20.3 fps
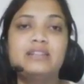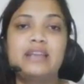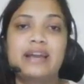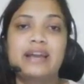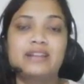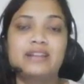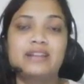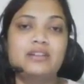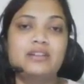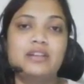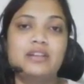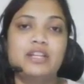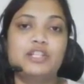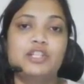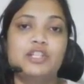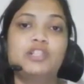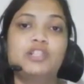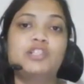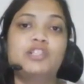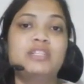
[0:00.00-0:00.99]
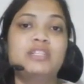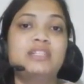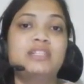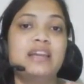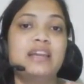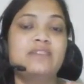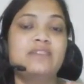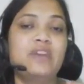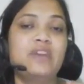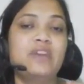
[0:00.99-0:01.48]
acceleration, just
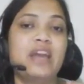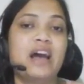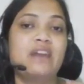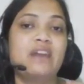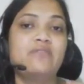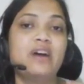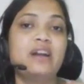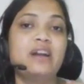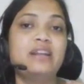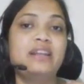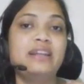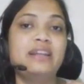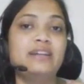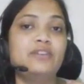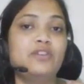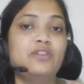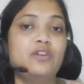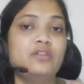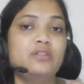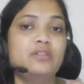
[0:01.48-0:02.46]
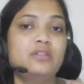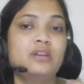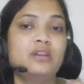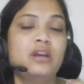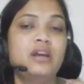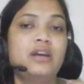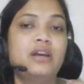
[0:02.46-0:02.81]
like we have our electrons,